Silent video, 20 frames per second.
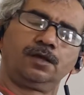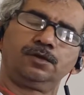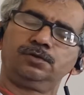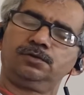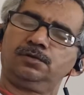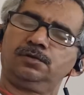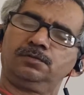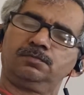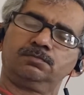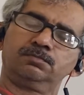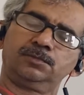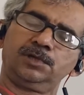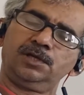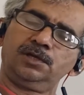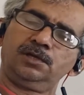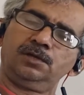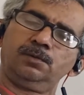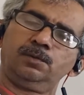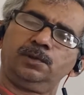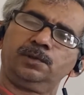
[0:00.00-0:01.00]

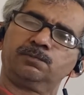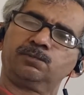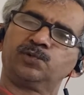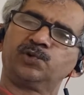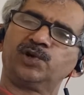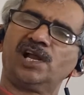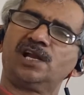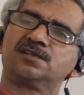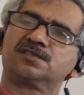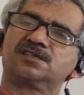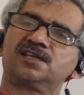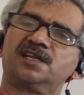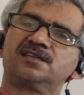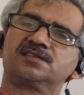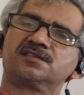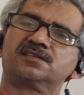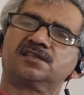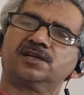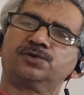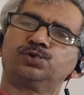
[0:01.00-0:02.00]
in real
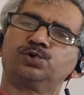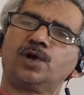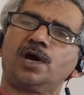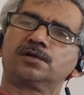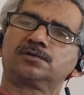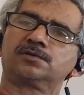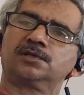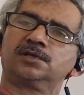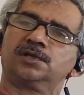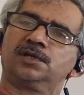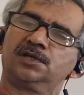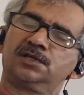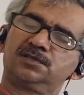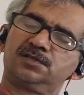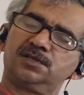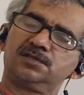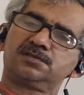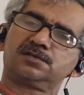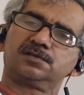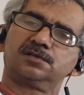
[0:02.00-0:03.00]
sense, they do not
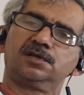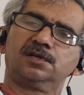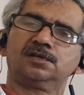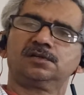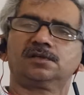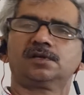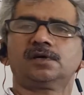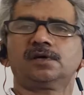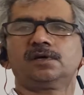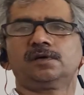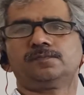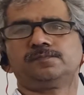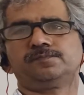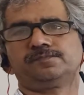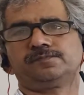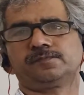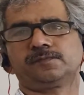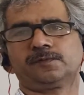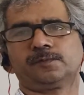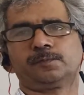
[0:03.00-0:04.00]
exist in the
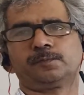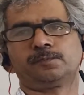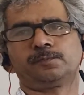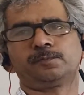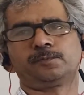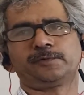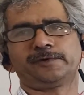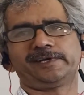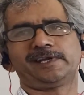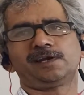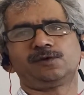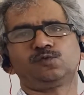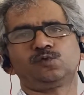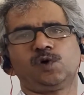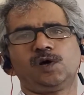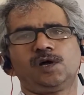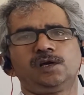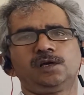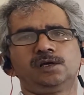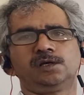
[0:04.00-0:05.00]
real
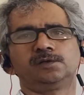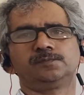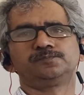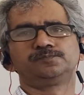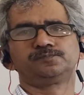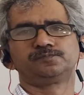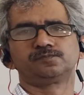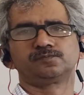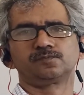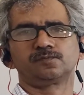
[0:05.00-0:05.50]
world,